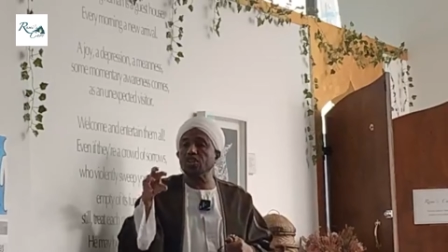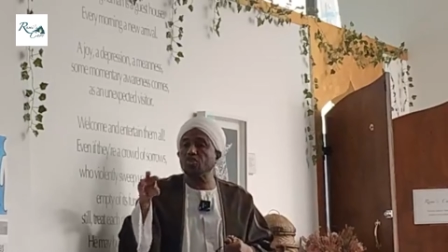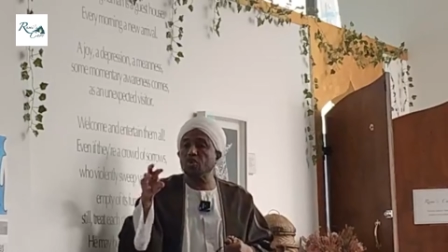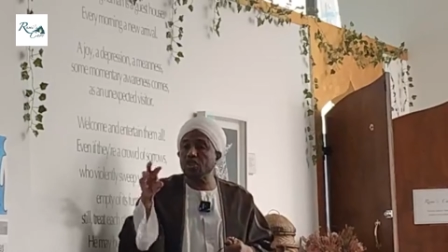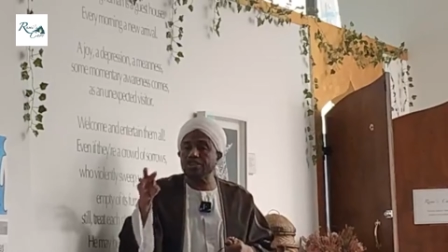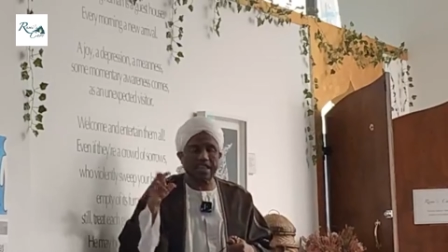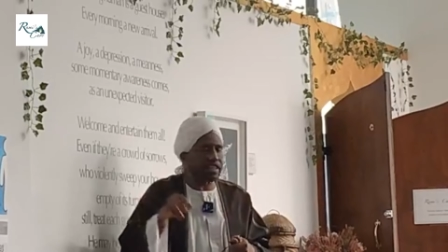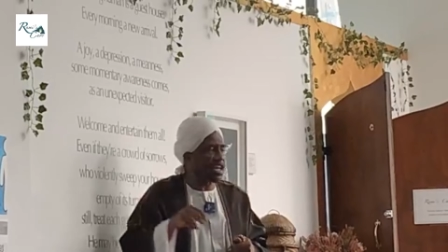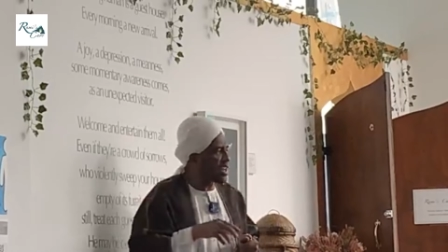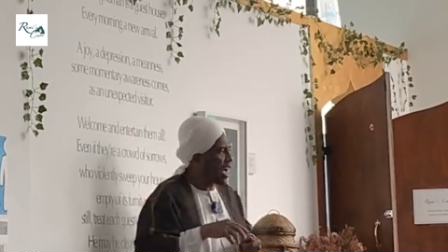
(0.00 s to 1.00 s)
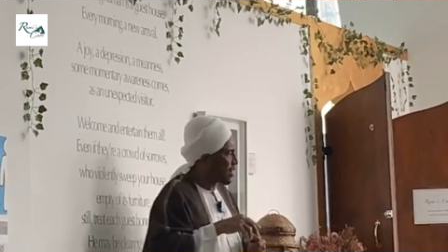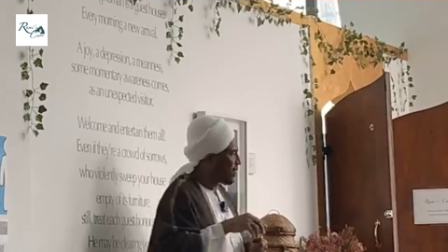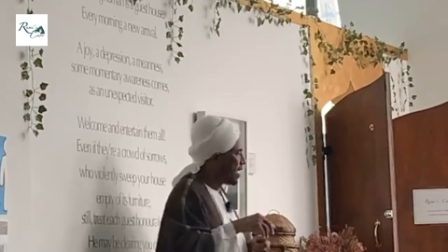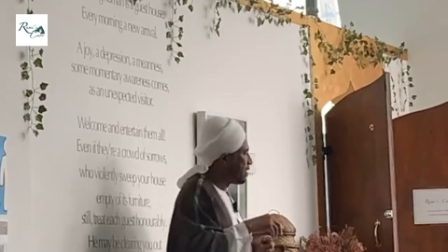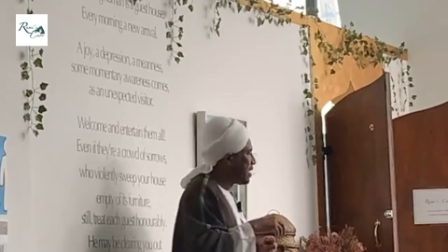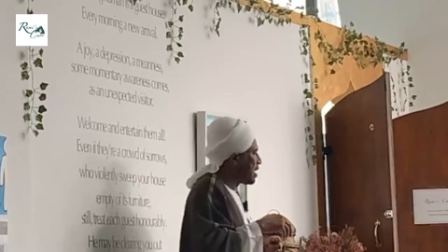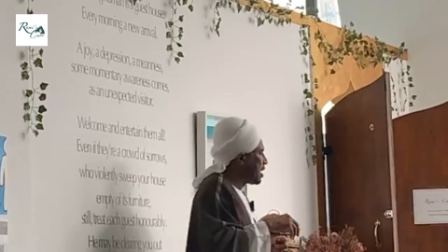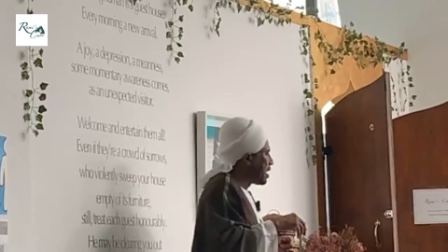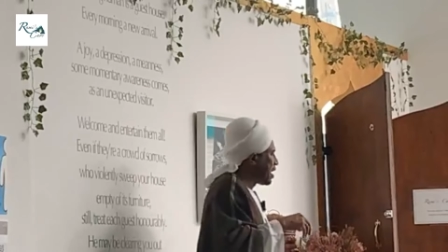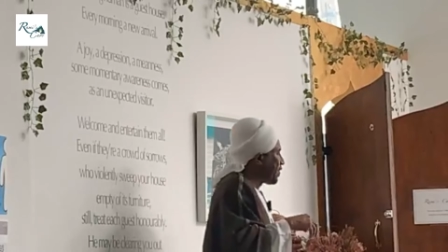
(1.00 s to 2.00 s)
not stood yesterday in Arafah,
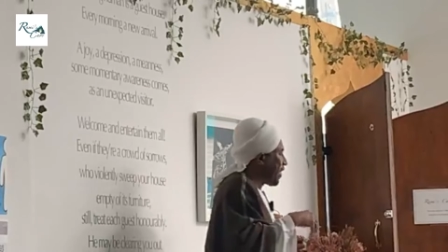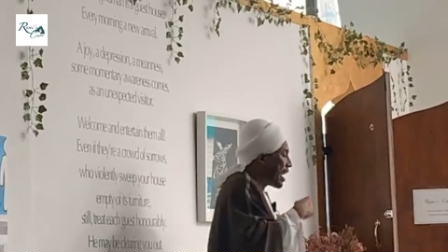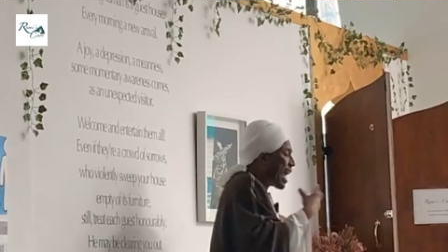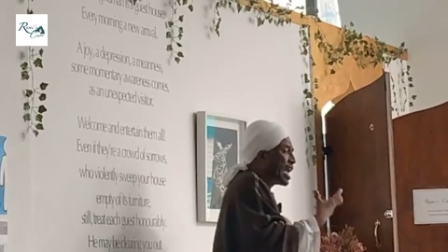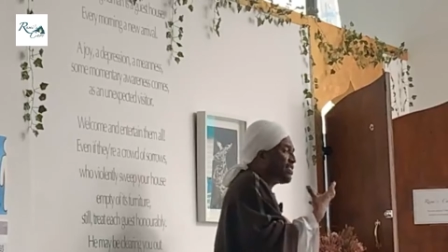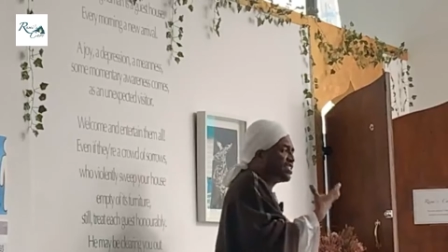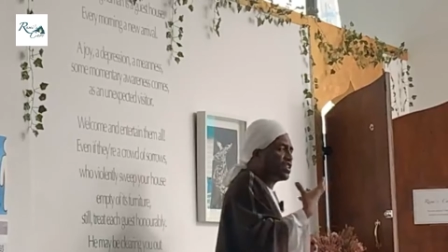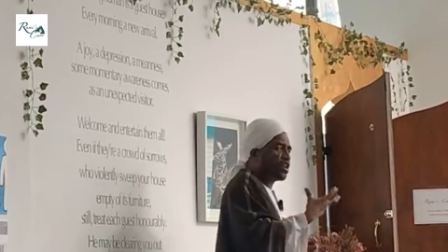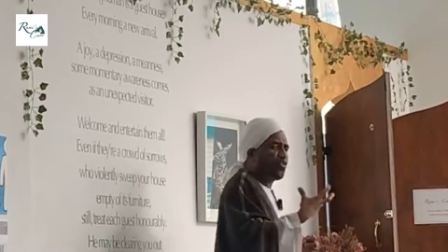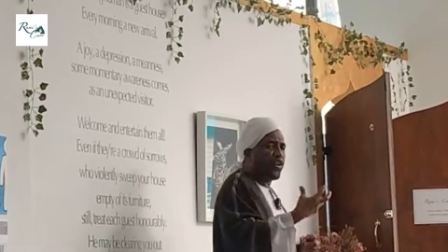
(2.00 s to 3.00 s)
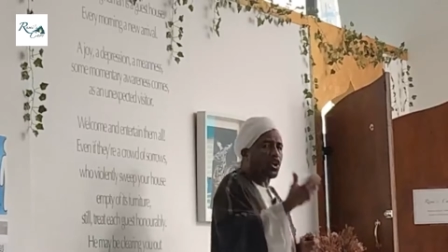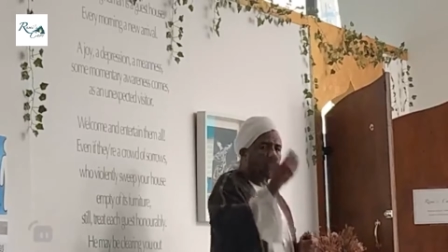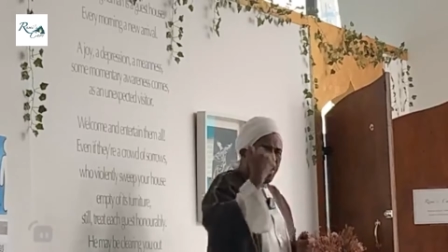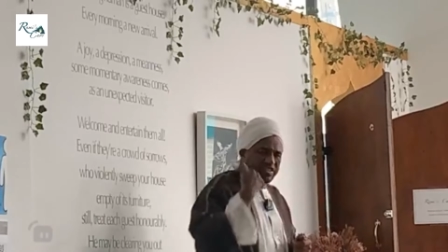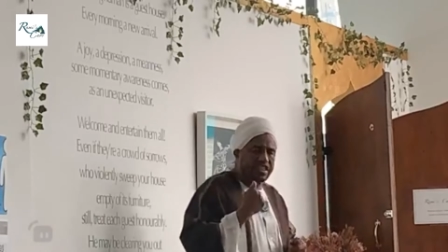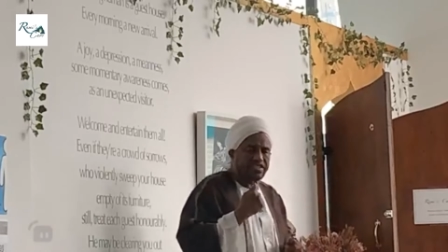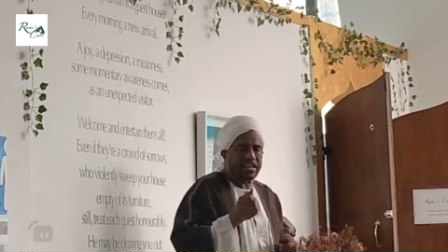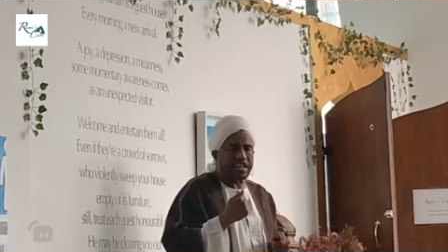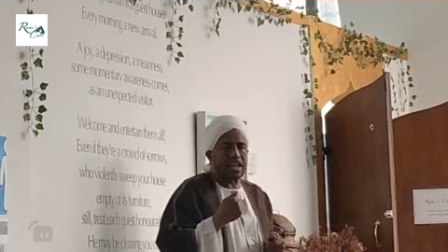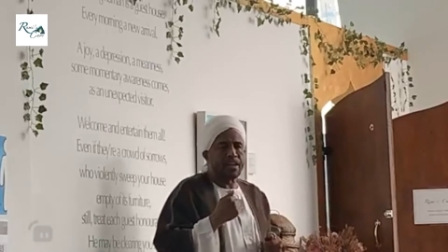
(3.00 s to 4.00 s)
if Allah gave us the tawfiq to fast
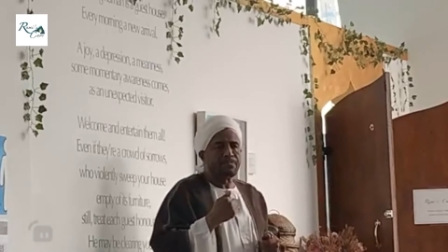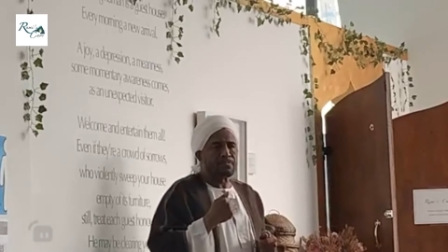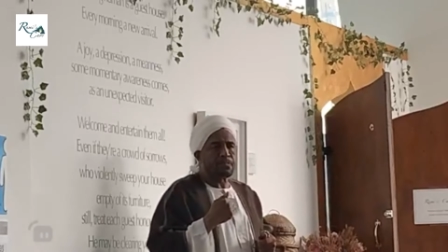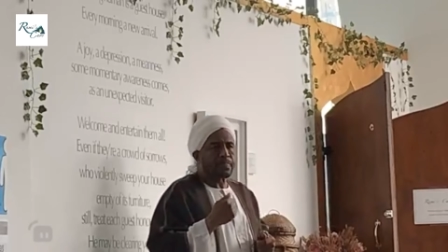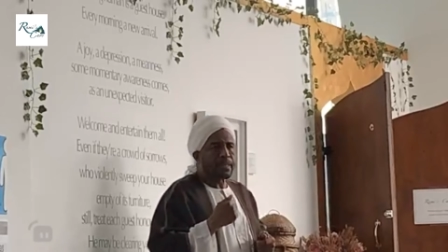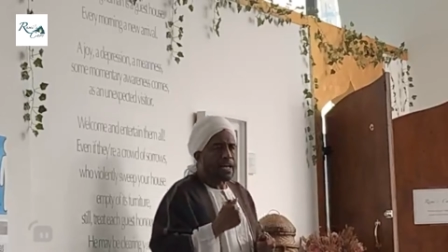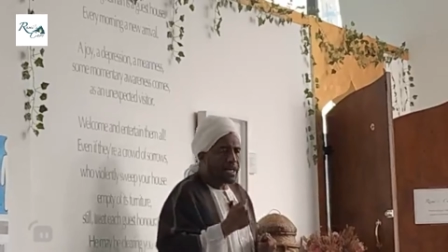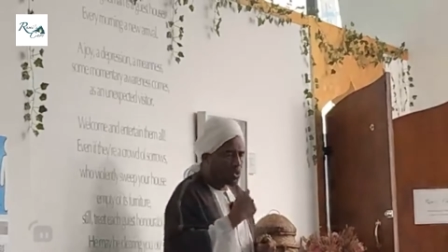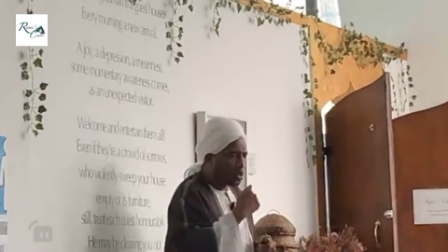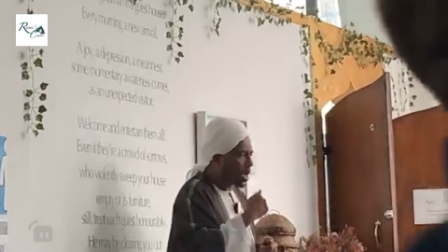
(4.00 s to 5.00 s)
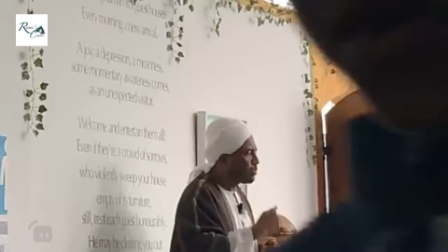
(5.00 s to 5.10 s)
yesterday and to